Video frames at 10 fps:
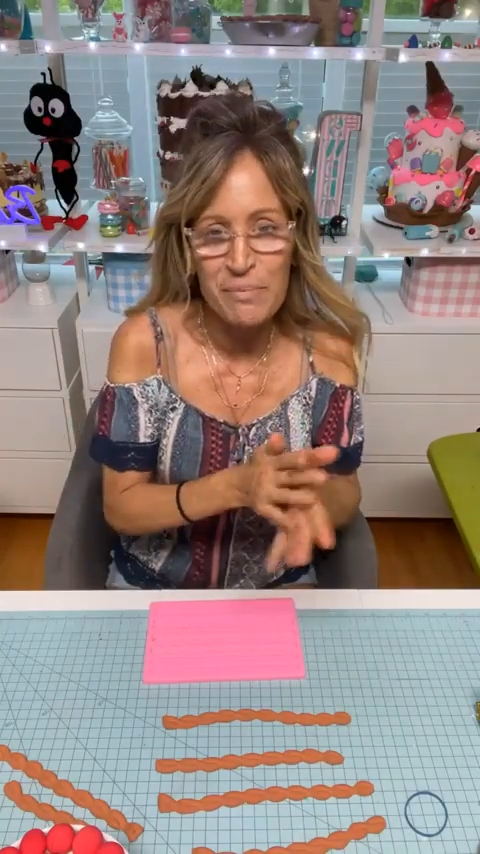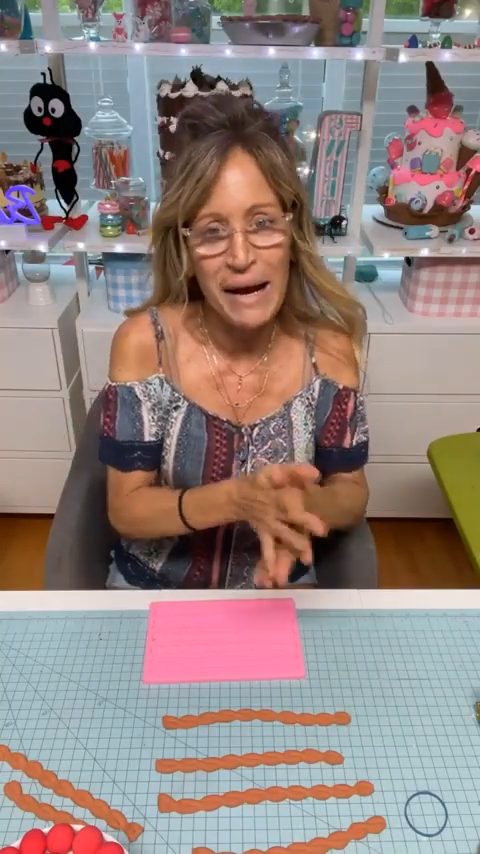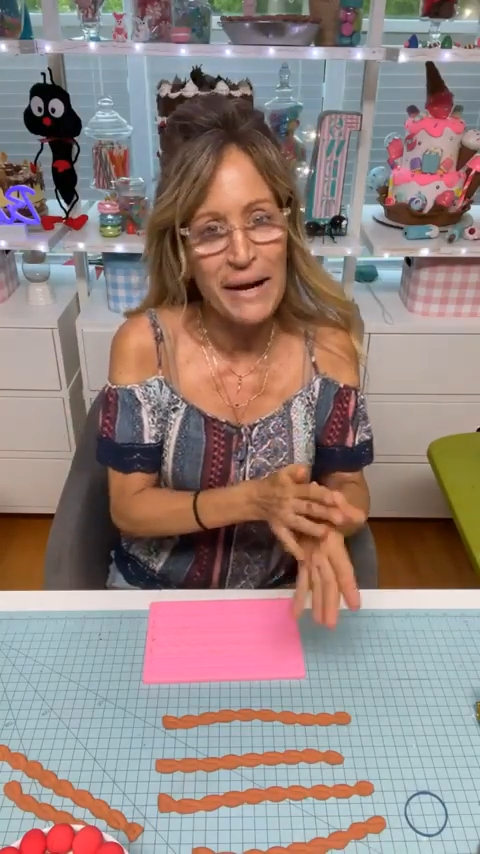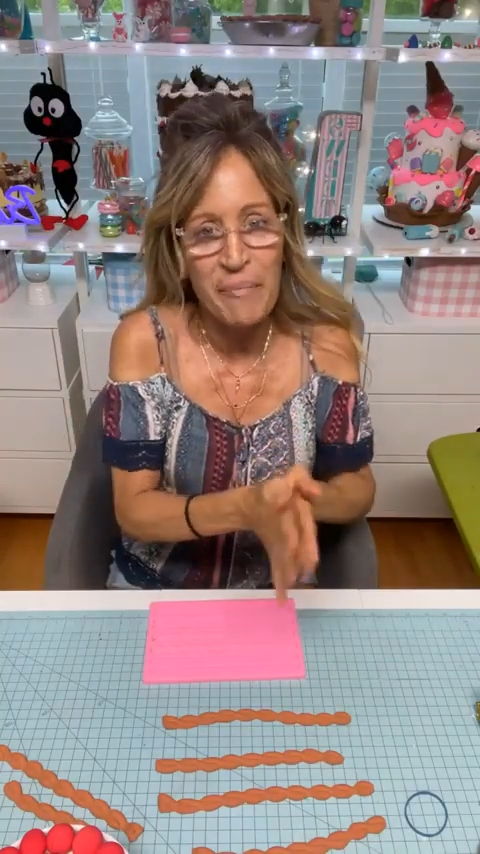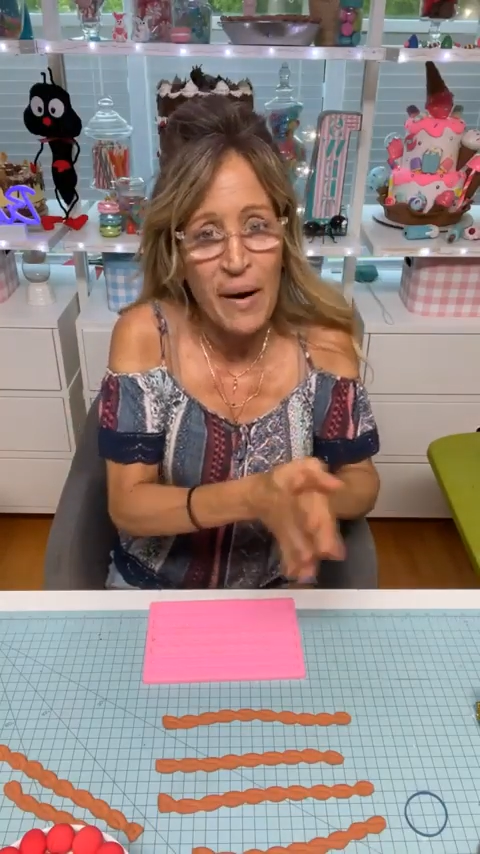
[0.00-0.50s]
to
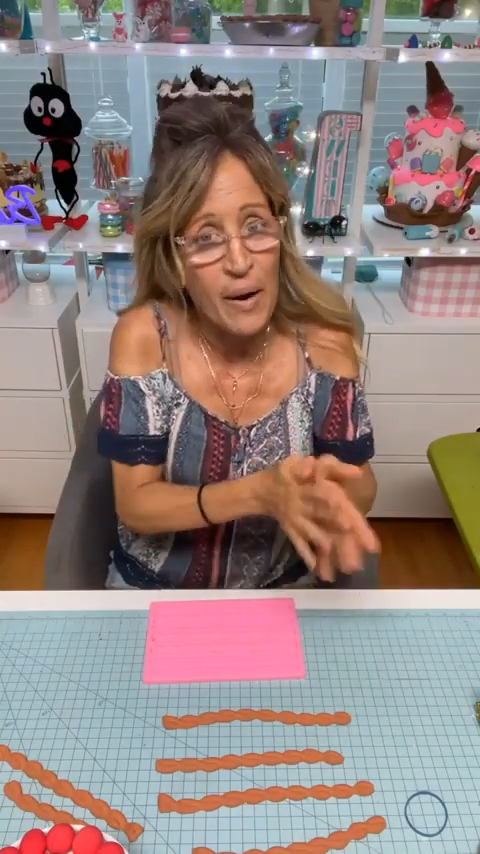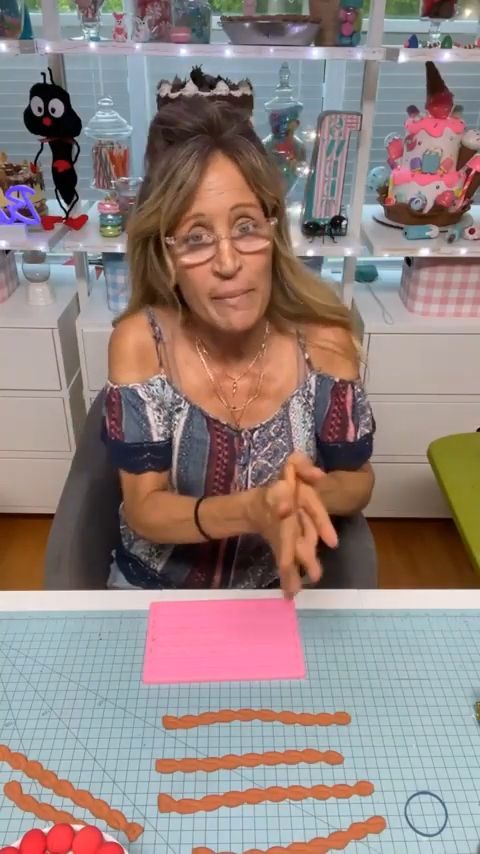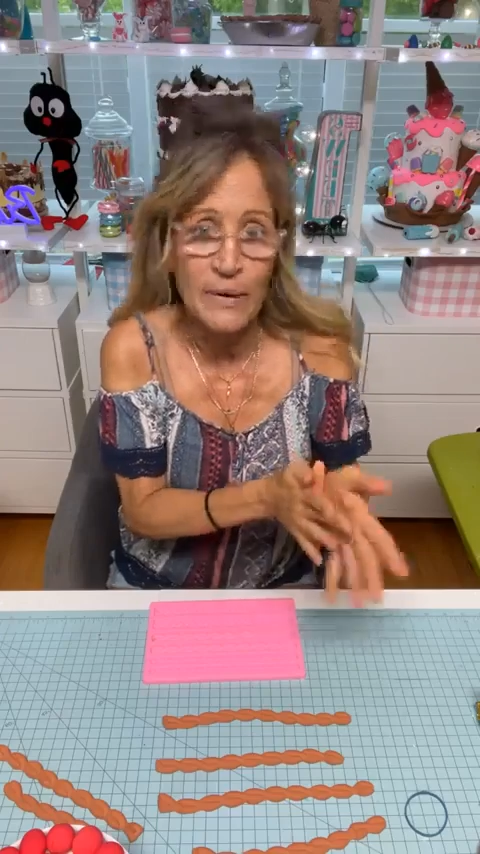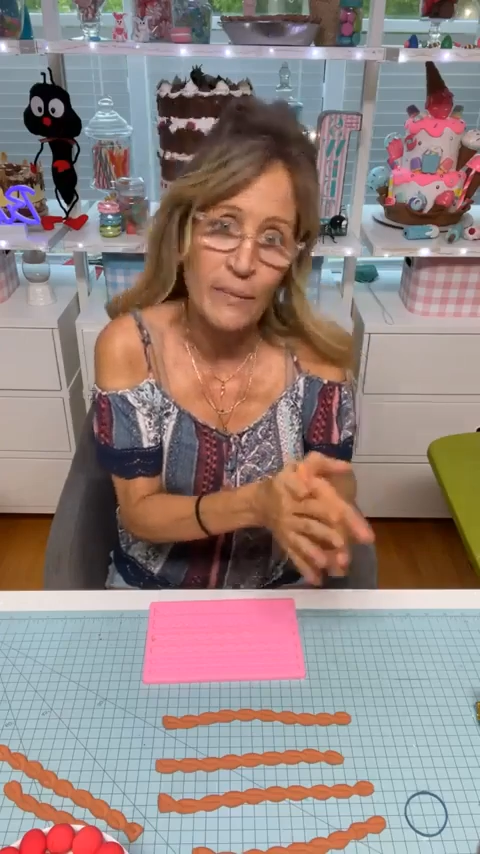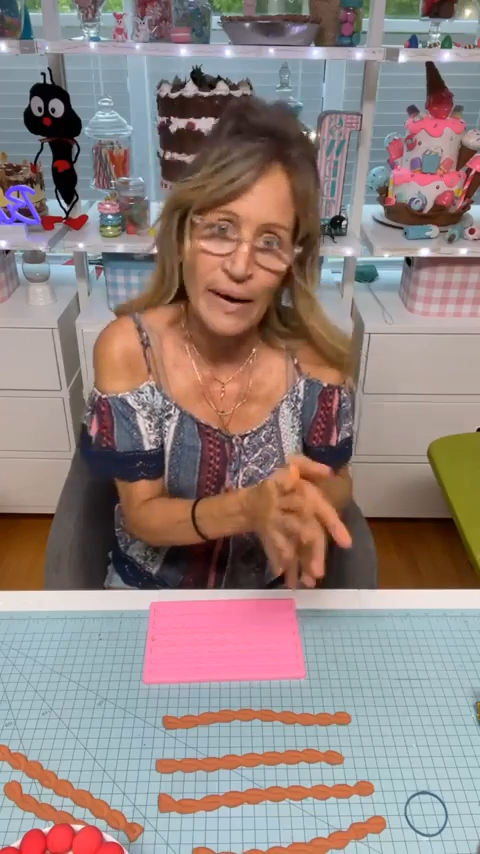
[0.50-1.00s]
my
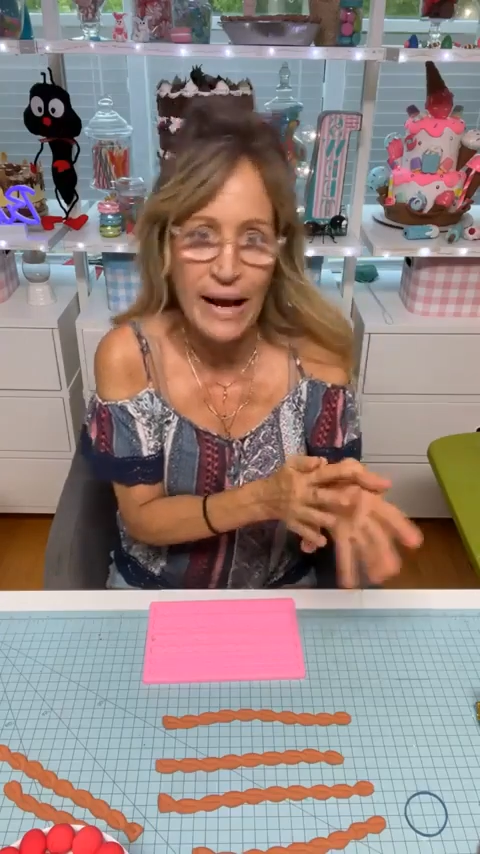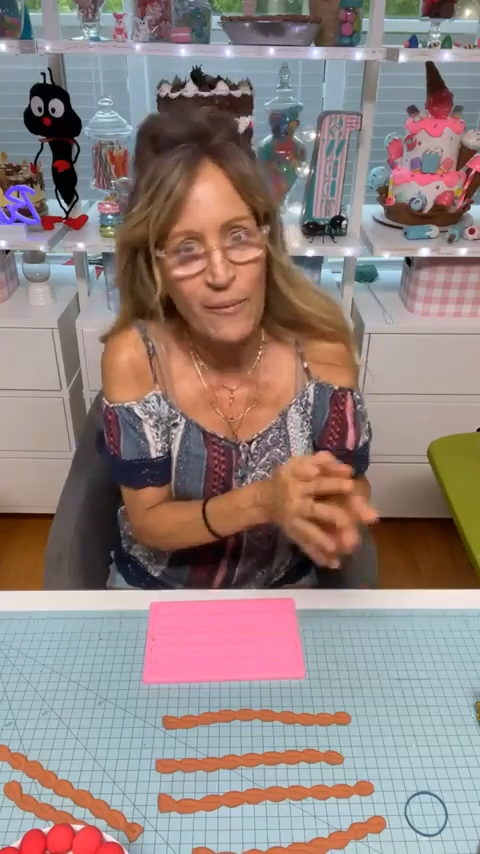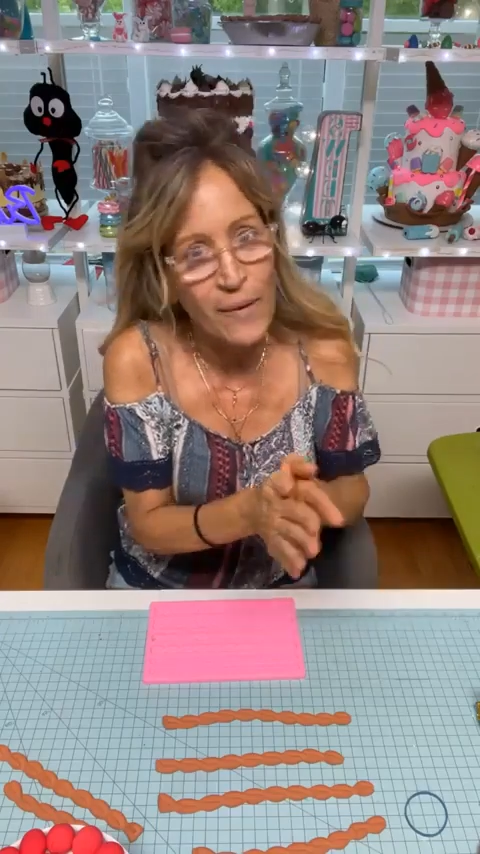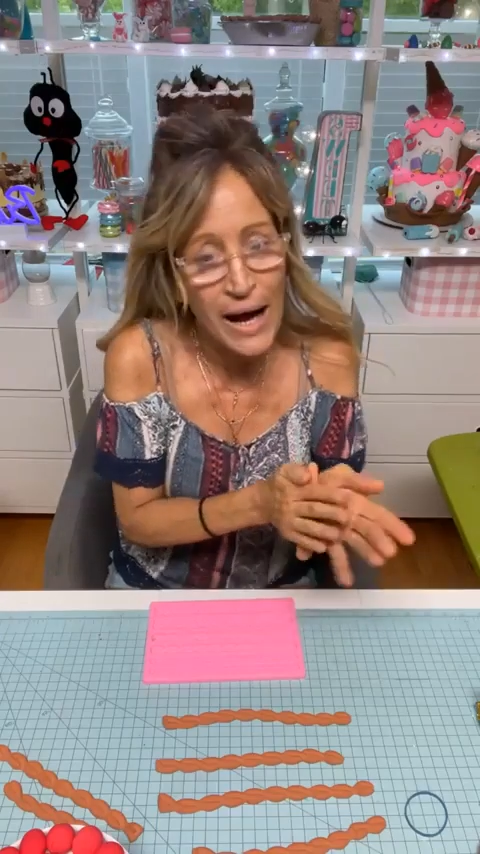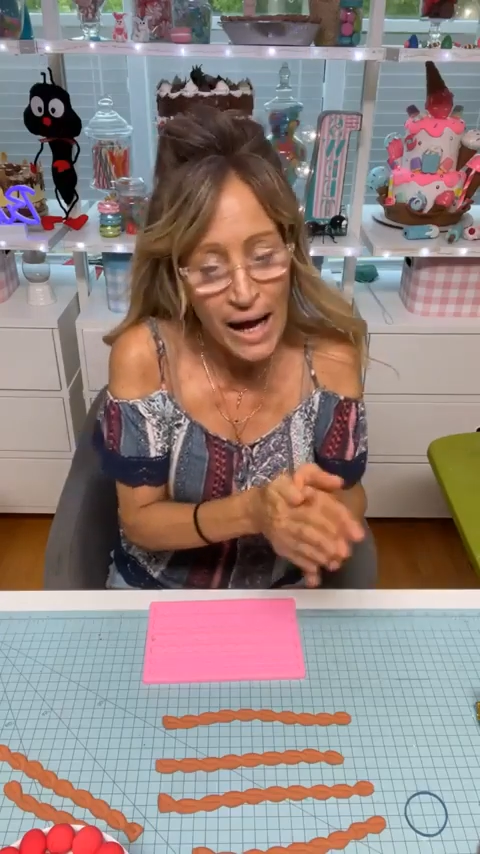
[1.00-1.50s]
apartment when
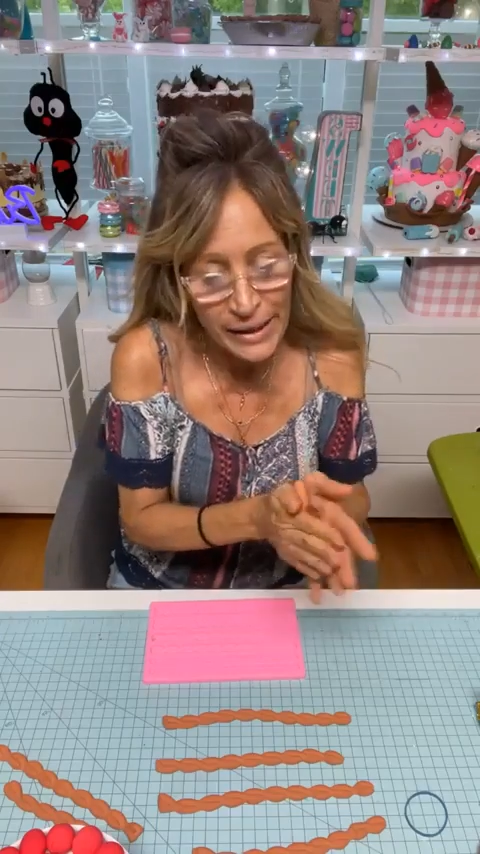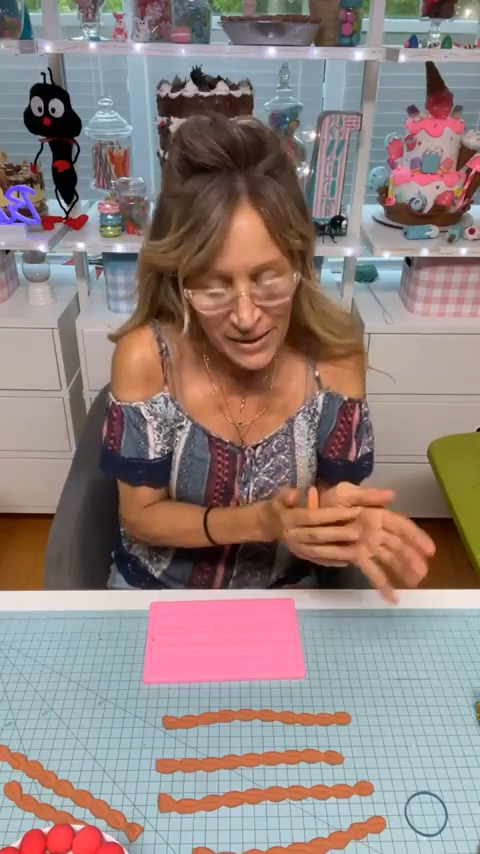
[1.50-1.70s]
I want.